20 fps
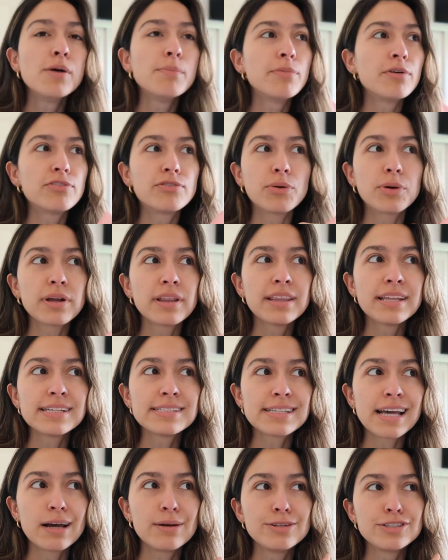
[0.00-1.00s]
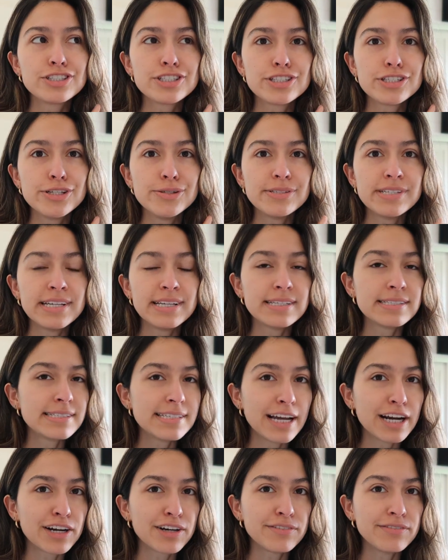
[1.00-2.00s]
Before this, I was just using
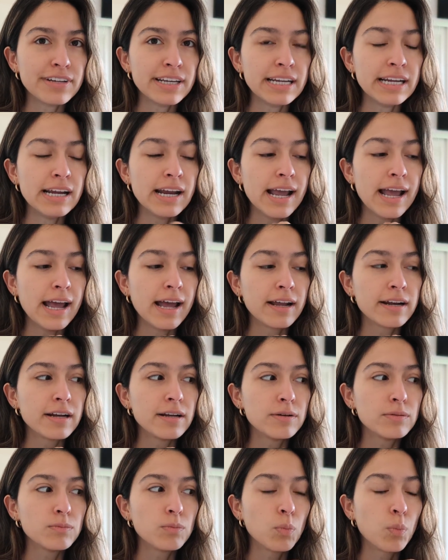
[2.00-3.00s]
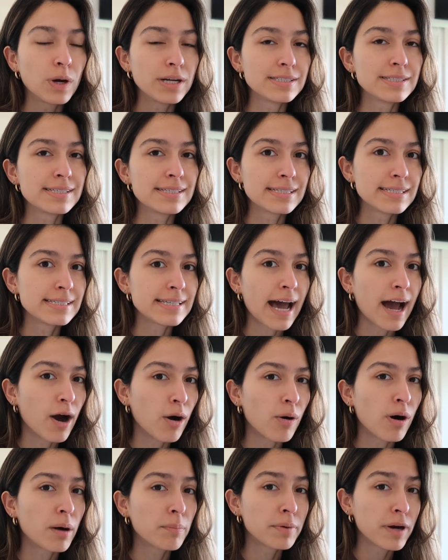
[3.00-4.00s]
CeraVe, and once this is
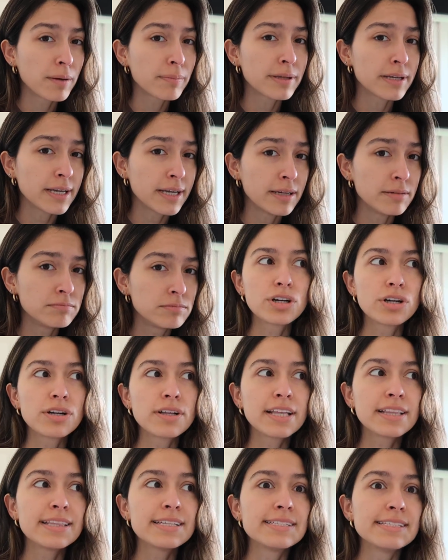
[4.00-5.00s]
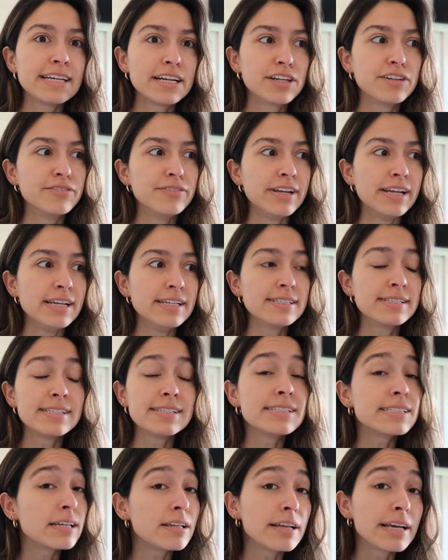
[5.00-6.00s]
out, I'll probably order like the CeraVe
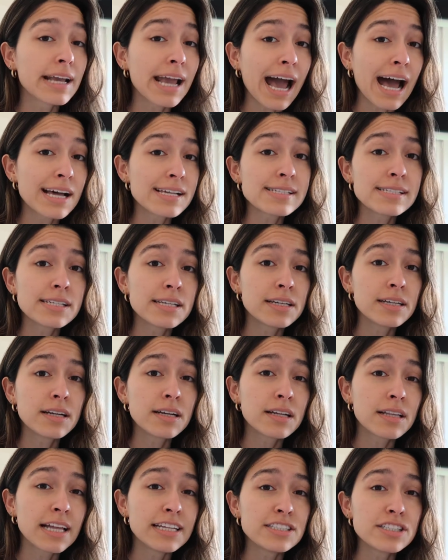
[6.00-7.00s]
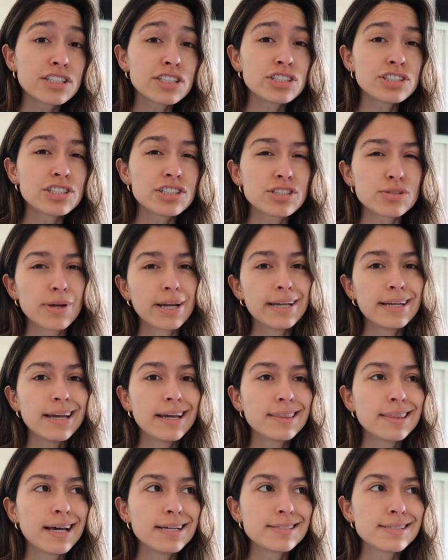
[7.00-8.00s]
Salicylic Acid Cleanser just so I
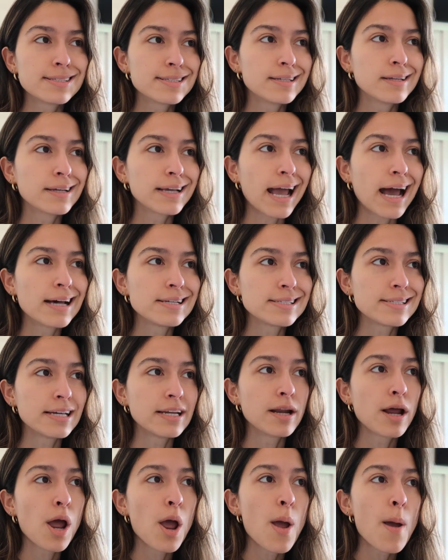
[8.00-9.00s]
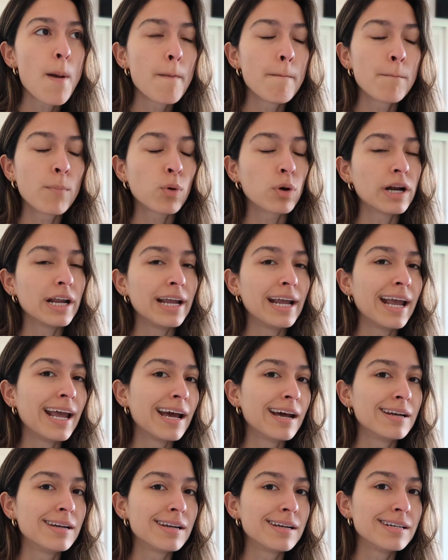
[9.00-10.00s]
get that salicylic acid morning
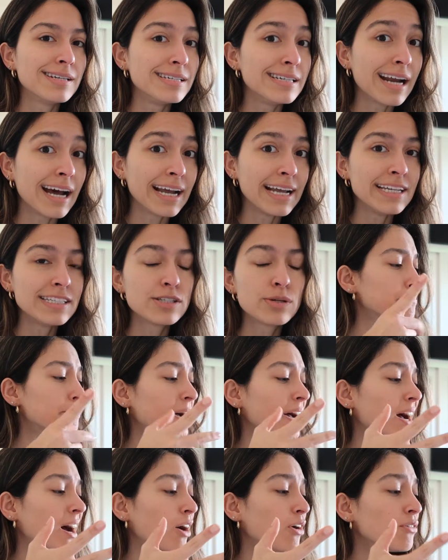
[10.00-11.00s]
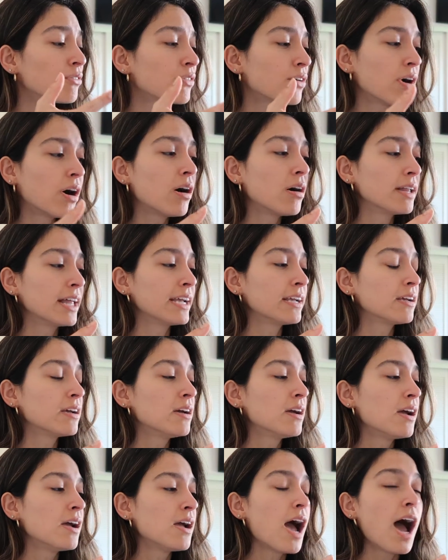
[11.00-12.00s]
and night. But overall, like,
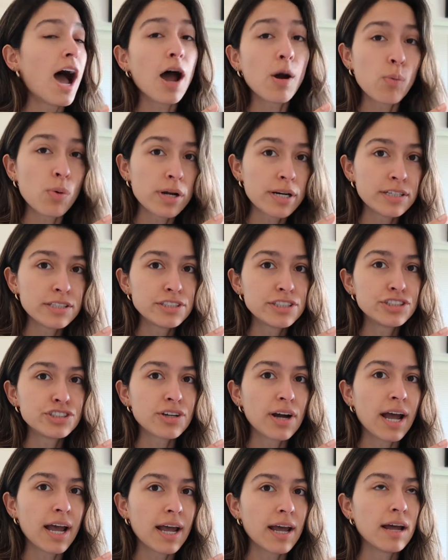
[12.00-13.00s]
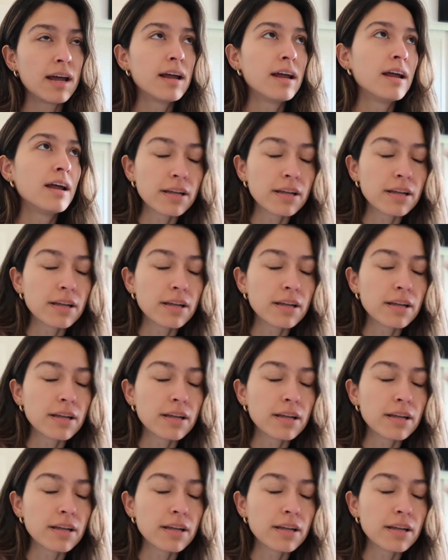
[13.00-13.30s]
I wanted to try it.